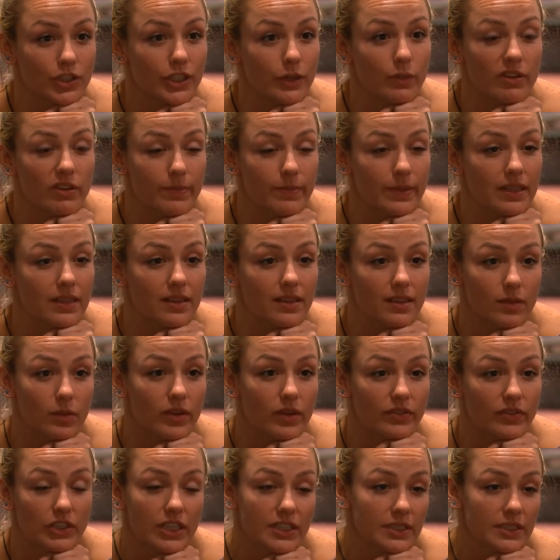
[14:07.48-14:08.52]
She would have been,
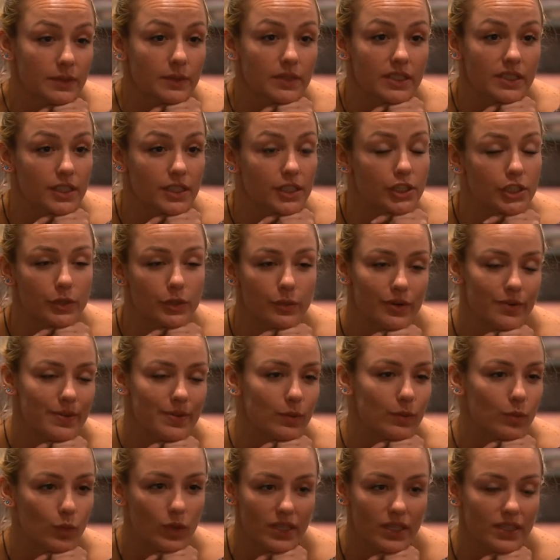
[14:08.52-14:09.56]
if Jessie was here, she would have
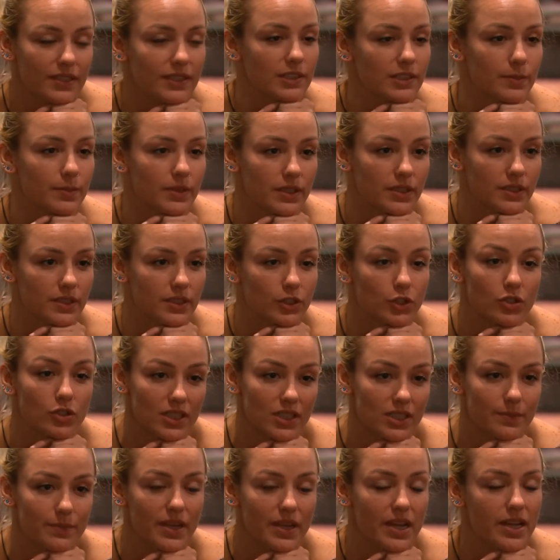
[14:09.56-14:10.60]
been one less person.
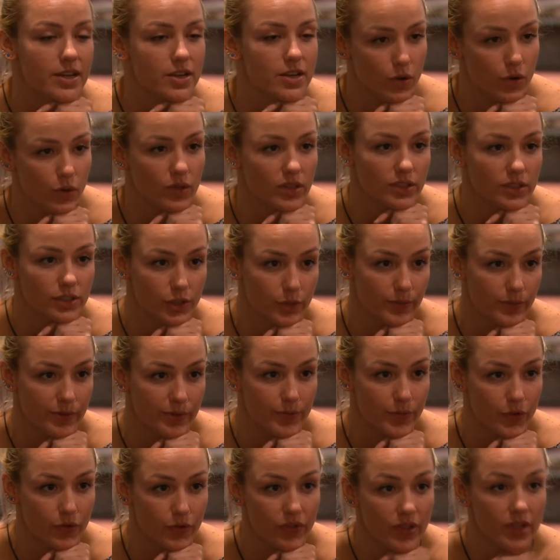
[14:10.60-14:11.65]
Trust me, I know a stupid
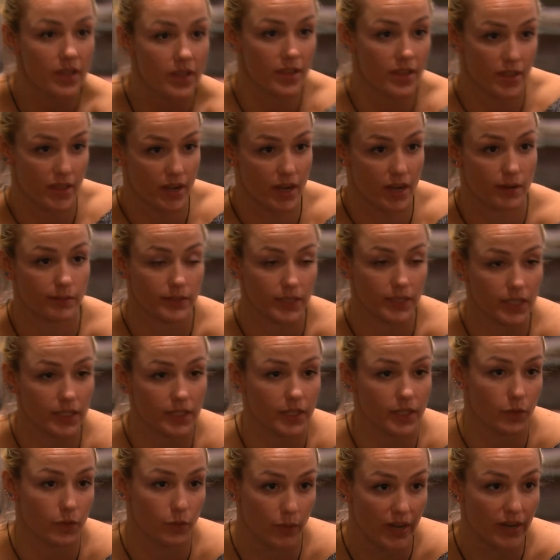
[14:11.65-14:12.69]
move. And I'm
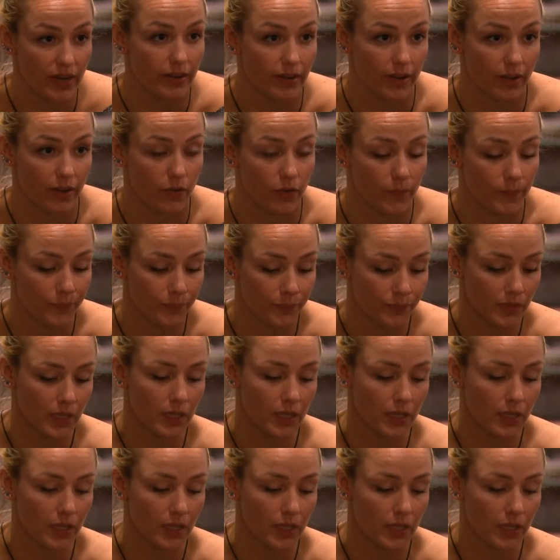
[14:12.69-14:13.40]
telling you right now.